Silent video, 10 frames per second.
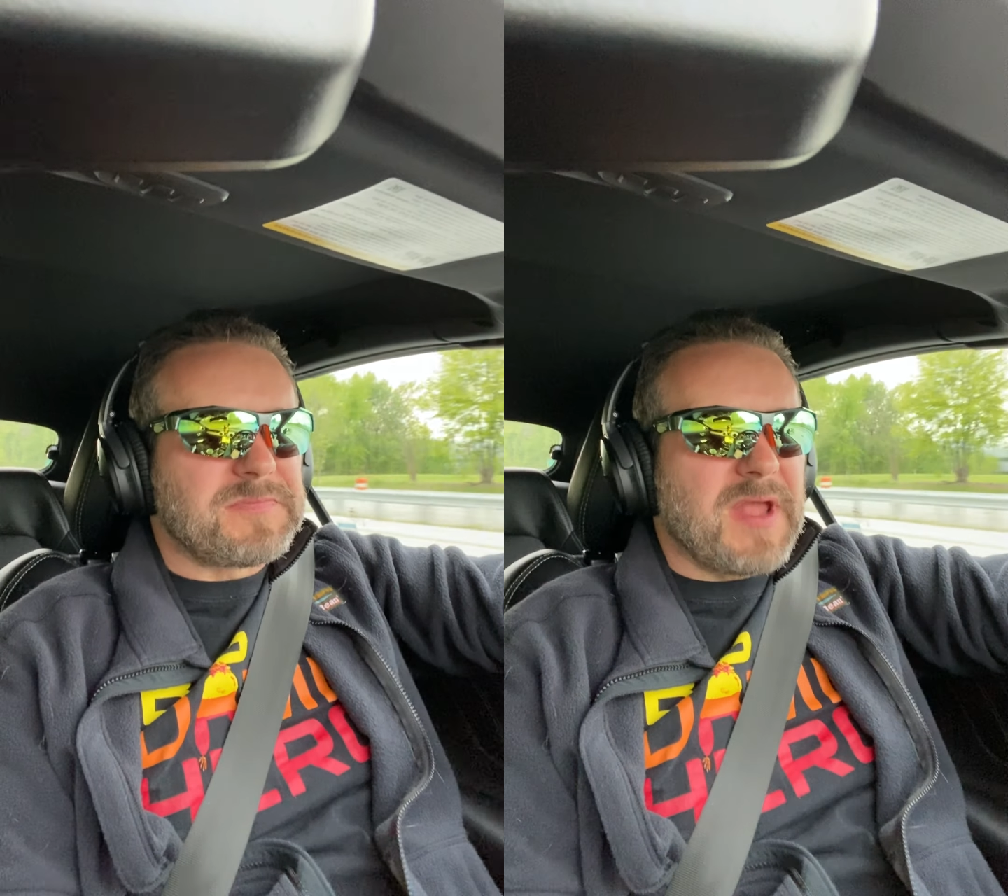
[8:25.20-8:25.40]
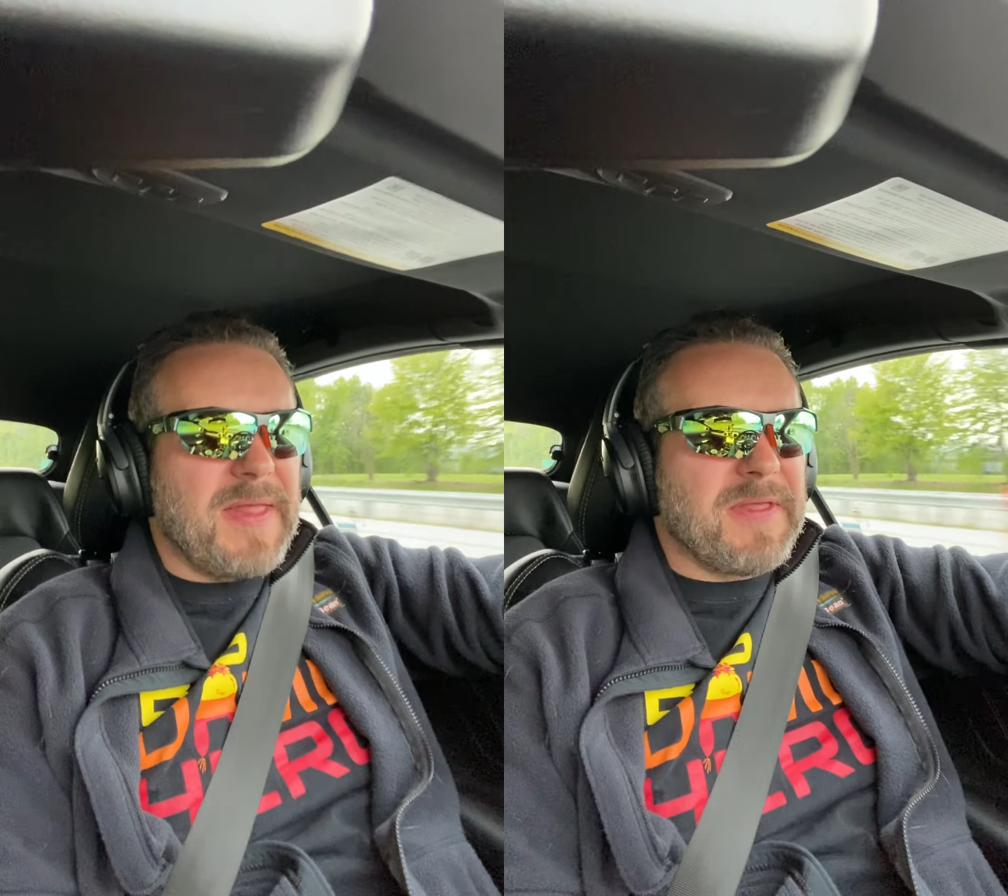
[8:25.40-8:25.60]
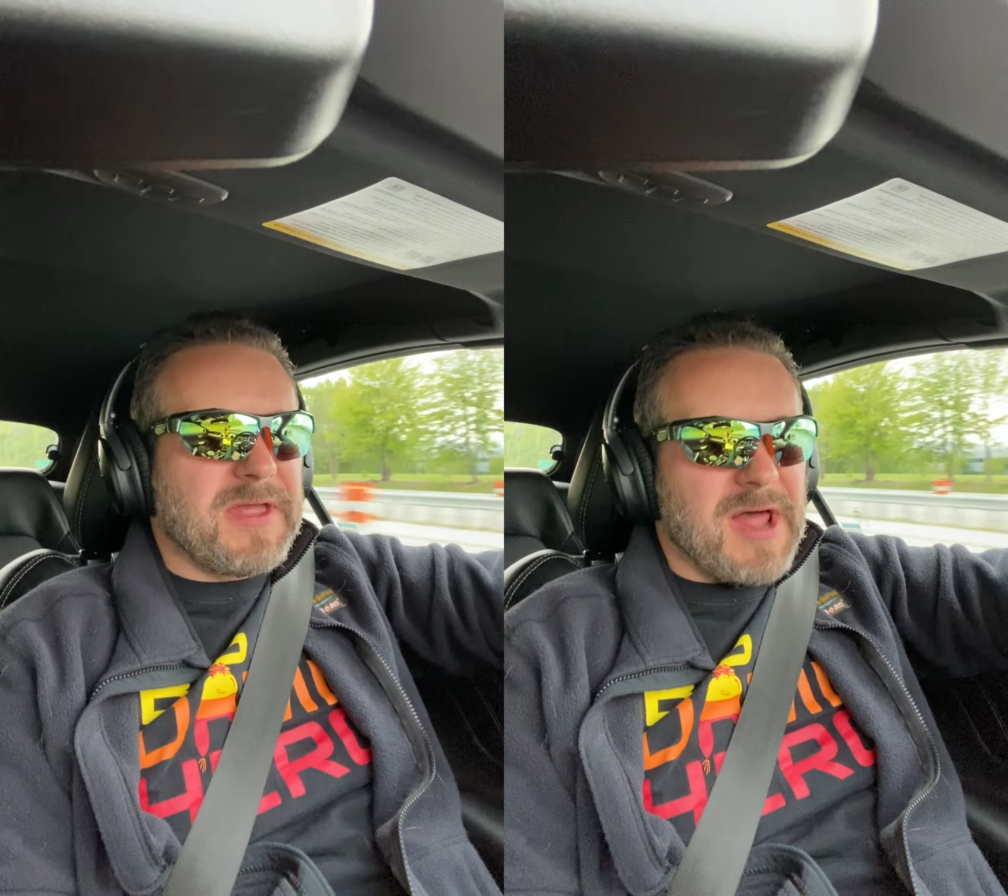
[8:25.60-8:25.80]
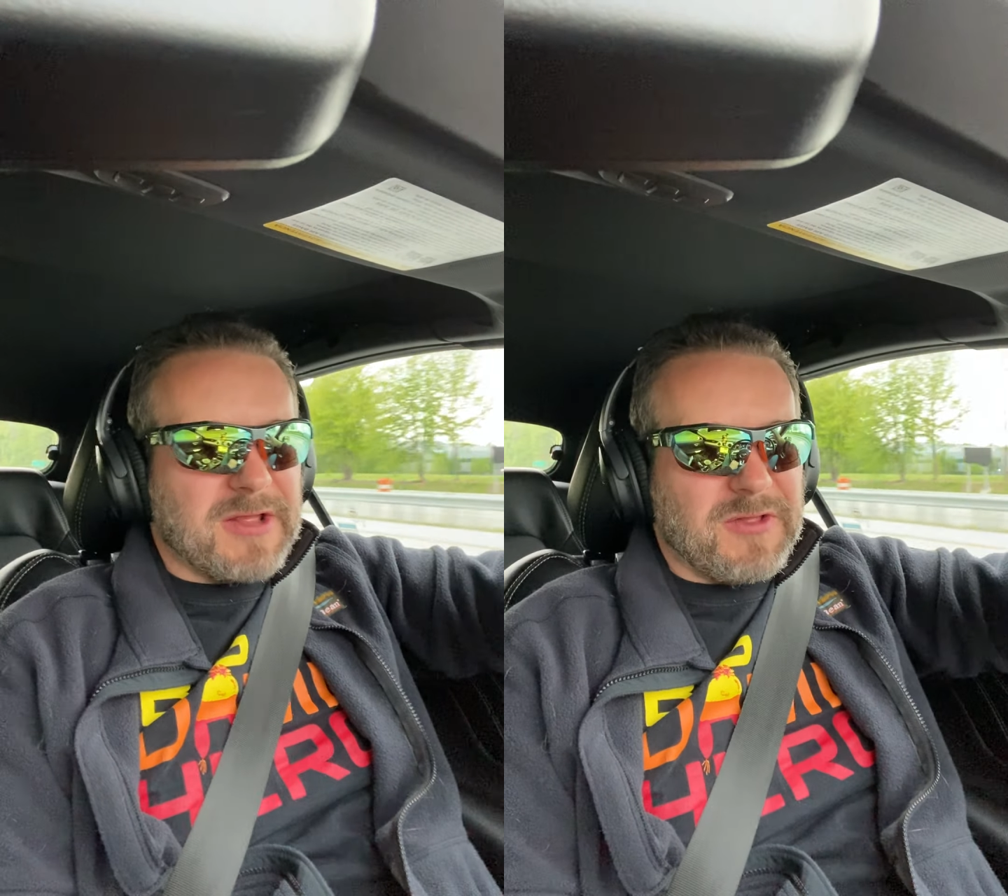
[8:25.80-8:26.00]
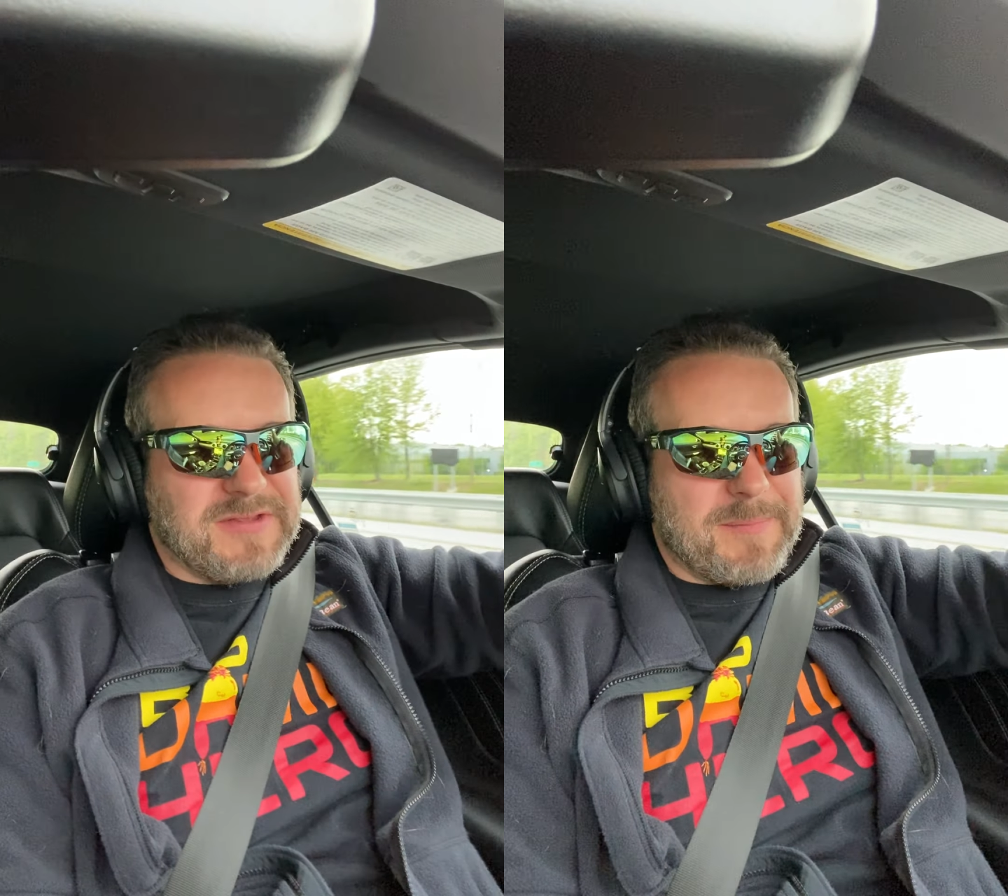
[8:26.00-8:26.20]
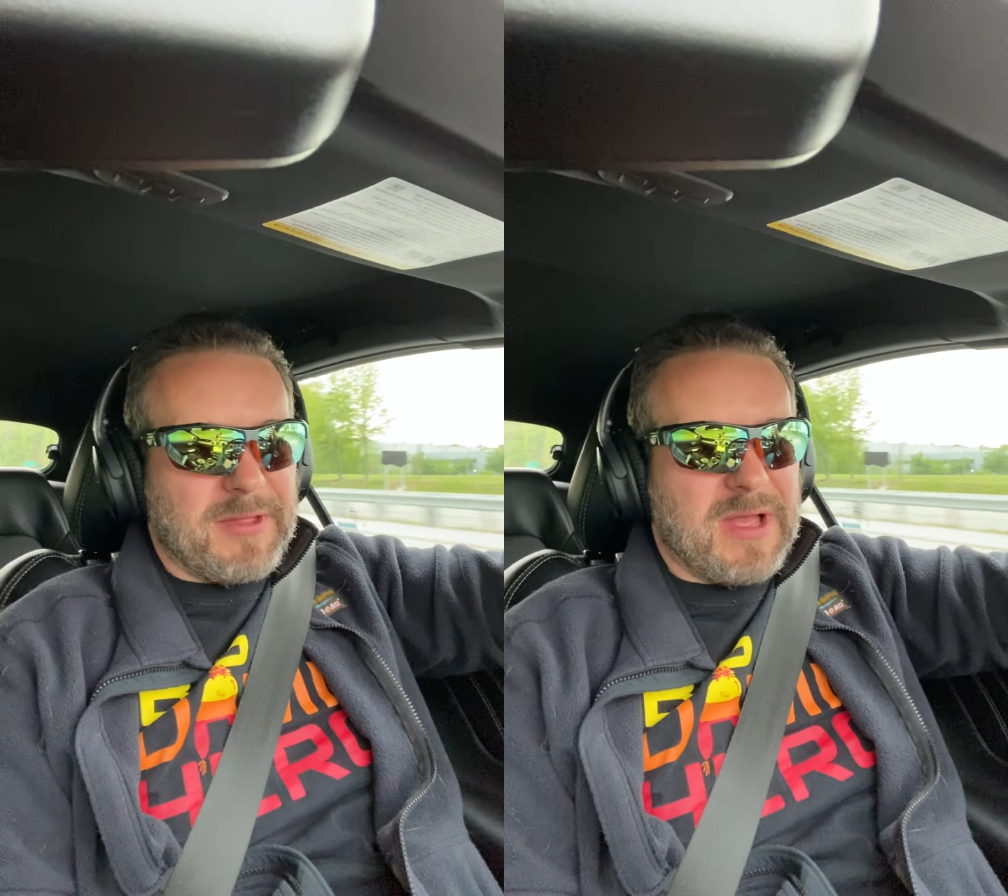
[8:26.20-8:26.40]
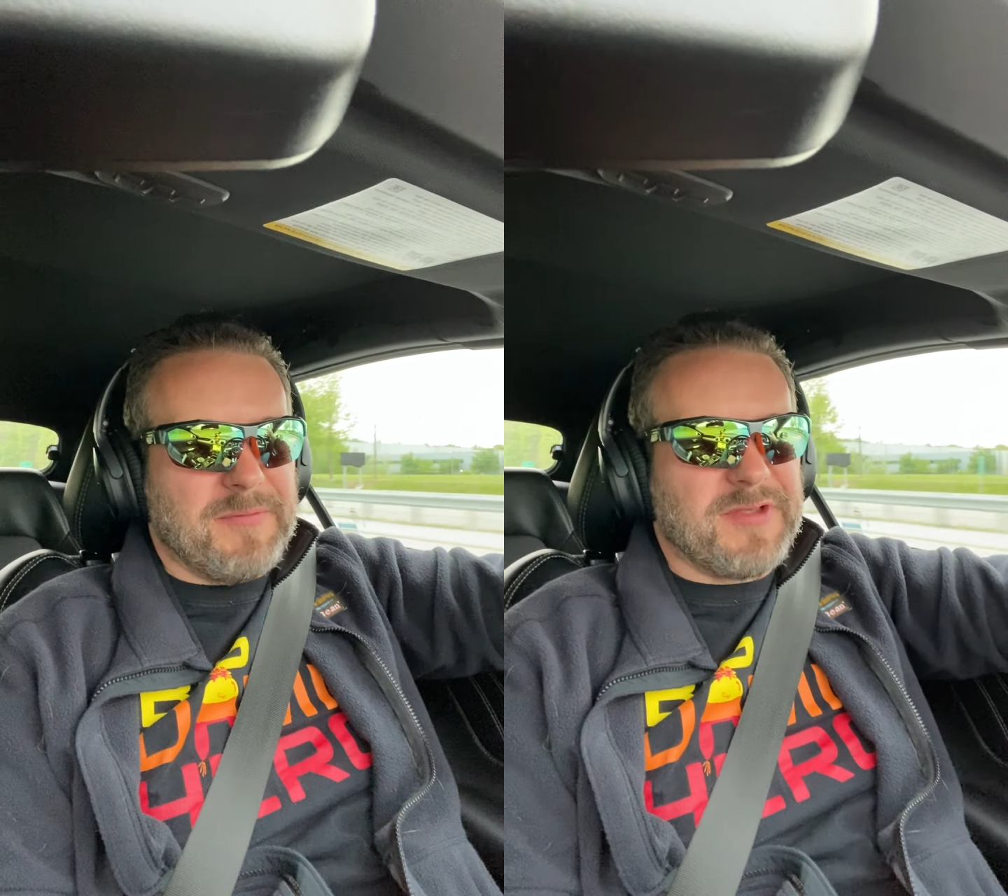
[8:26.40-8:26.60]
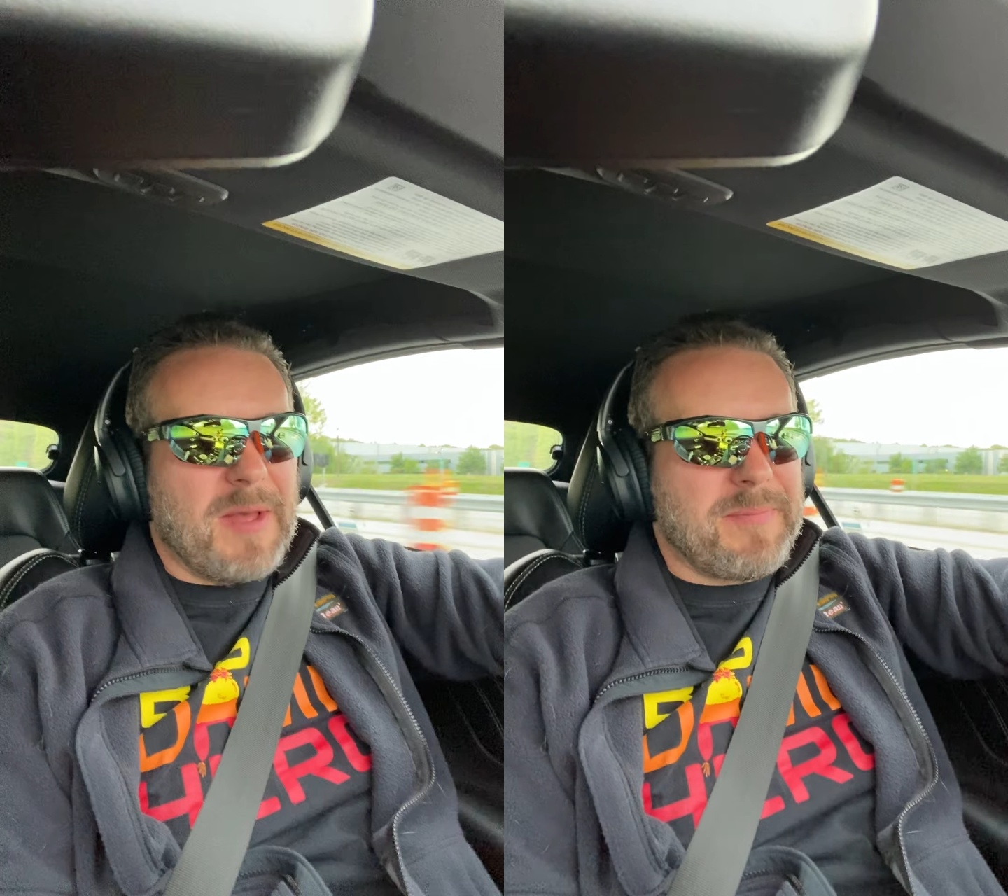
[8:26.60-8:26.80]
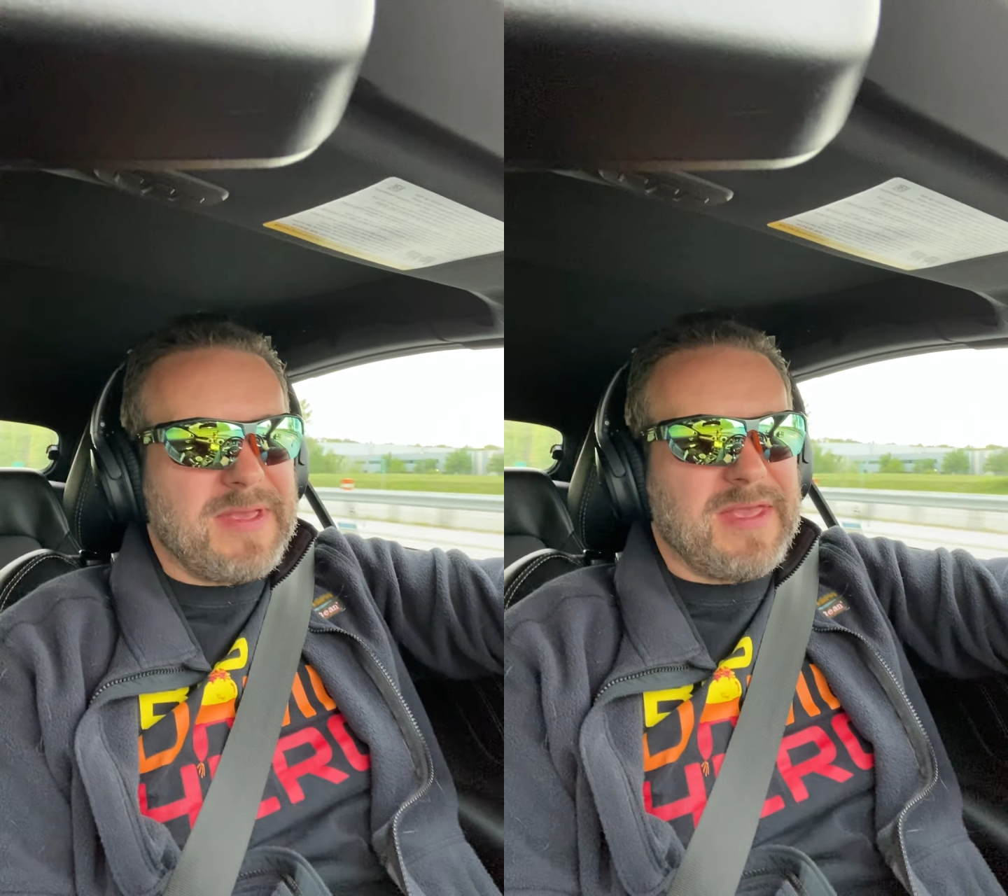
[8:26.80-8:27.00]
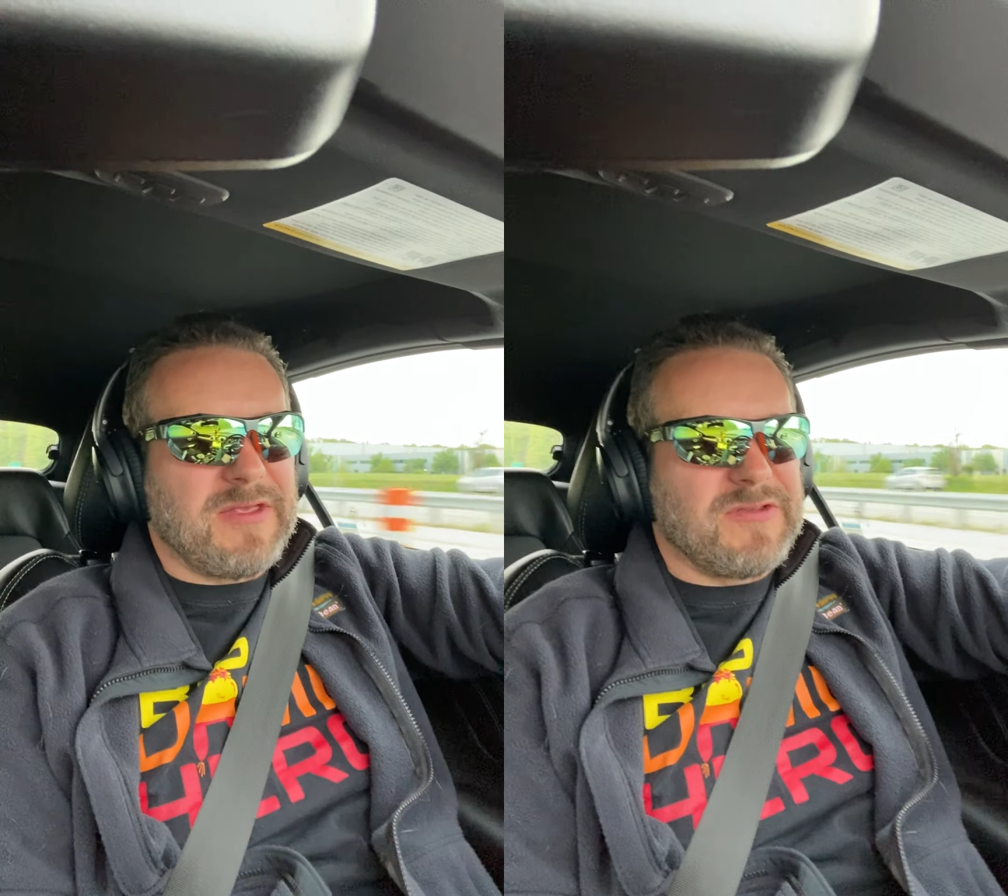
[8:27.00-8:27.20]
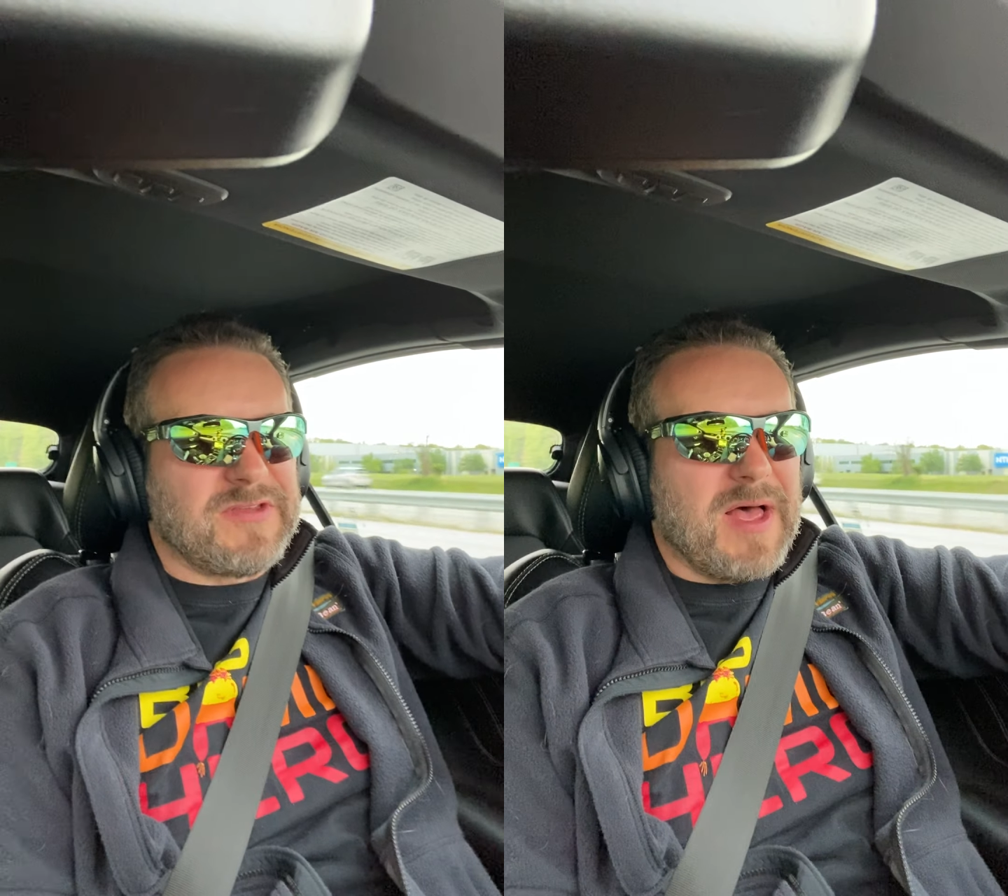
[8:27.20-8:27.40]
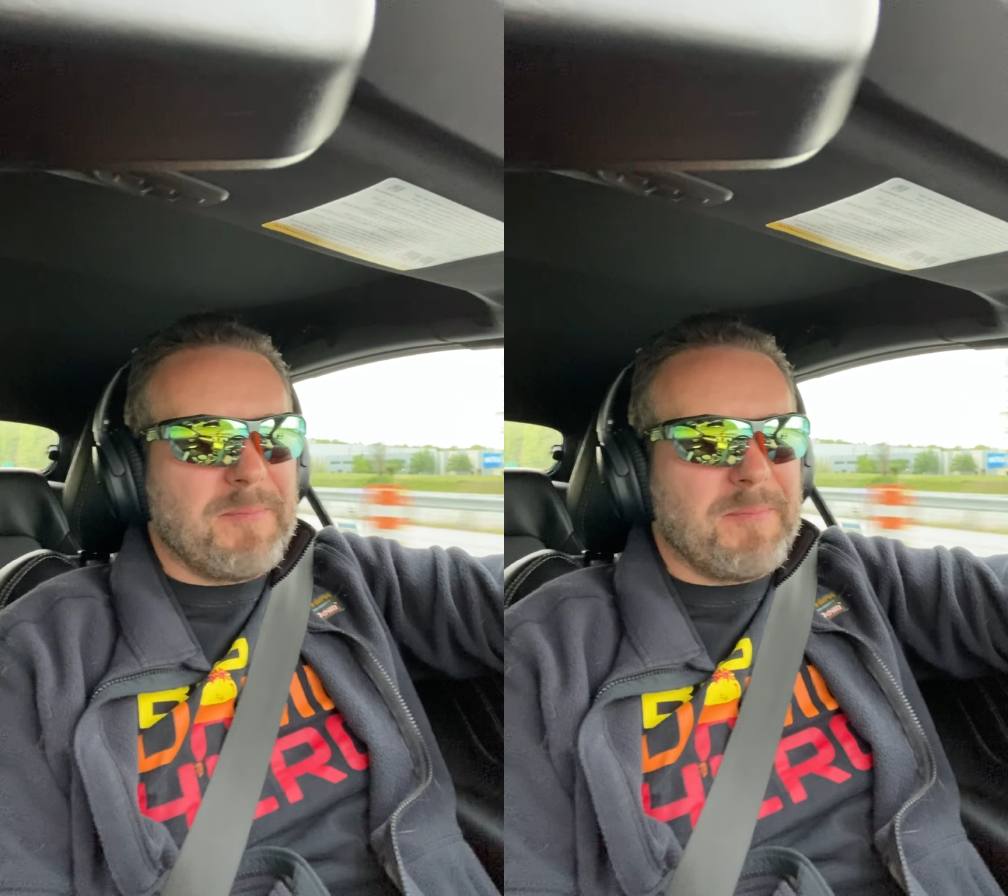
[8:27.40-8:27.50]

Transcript: And the canonical example that comes up is,